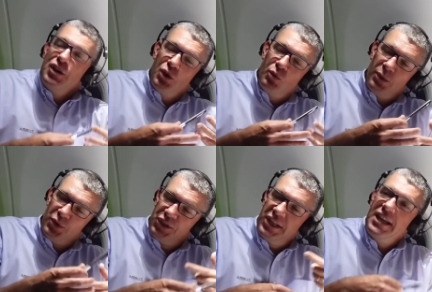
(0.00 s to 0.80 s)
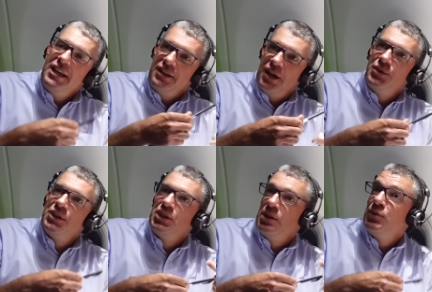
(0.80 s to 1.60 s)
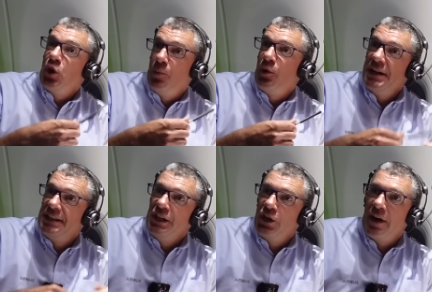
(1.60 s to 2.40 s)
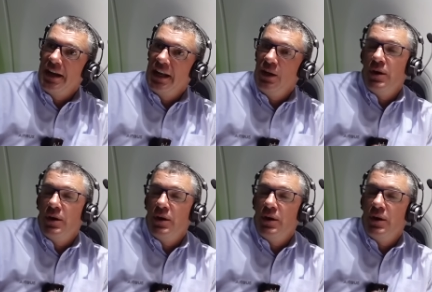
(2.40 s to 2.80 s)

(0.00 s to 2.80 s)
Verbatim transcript: that we will see those systems operating correctly,